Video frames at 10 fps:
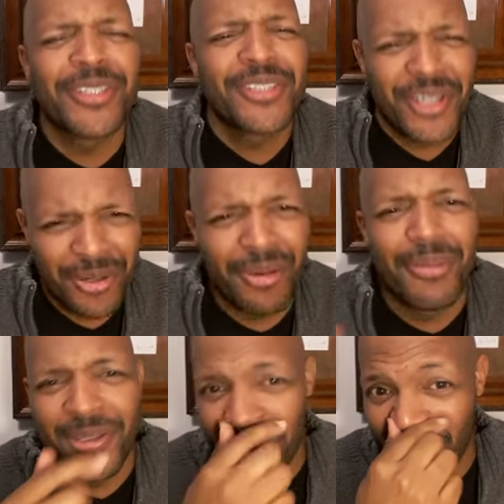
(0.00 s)
But you talk about
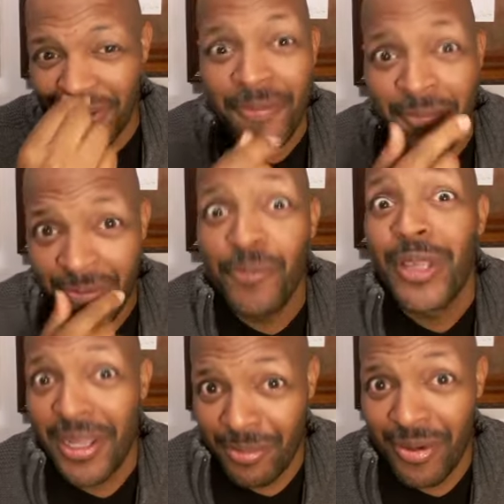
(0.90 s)
my daughter,
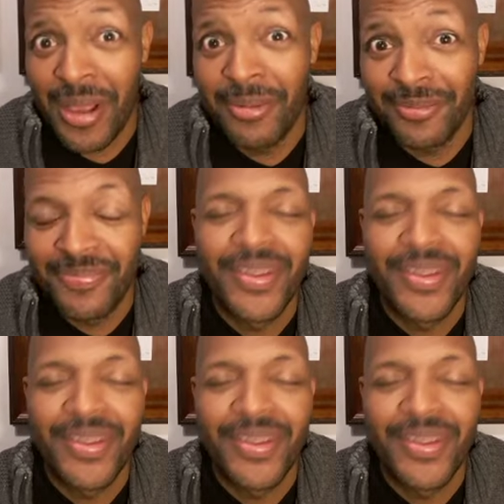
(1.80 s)
we got a problem.